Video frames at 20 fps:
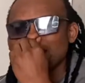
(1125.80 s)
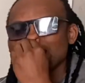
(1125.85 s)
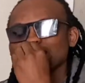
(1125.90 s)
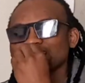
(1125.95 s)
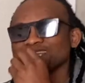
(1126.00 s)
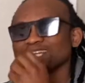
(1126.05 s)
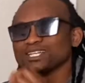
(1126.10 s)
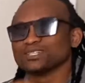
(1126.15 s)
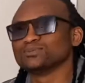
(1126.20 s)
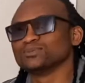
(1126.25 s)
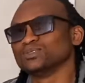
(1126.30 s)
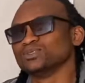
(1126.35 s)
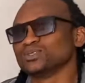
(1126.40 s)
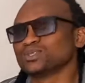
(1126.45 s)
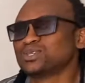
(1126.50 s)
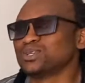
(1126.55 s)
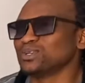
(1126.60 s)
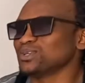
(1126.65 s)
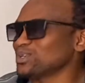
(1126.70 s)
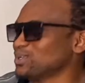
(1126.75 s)
You're not want
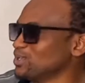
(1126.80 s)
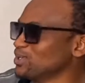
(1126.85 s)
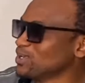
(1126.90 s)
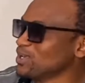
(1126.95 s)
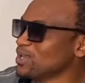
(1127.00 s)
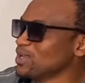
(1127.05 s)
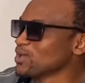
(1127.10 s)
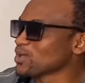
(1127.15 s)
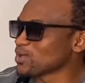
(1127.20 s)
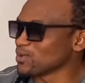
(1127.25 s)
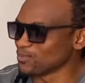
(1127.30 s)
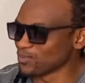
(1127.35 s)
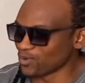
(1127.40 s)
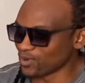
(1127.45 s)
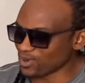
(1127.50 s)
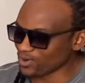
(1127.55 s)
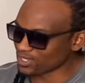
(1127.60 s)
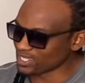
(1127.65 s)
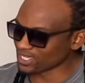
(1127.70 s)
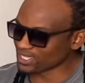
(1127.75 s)
to. Come on.
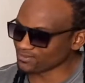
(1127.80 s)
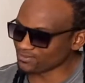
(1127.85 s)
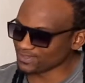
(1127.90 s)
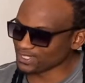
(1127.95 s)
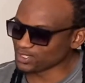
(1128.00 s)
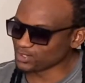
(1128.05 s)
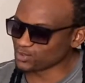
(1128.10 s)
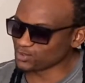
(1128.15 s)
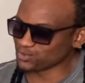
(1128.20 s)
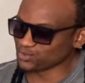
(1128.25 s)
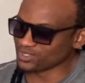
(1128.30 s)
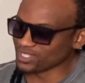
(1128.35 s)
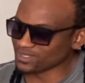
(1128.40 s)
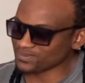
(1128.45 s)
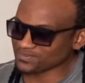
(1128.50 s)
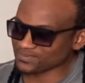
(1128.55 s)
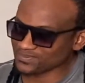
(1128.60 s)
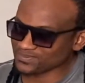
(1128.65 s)
Okay, give me two, man.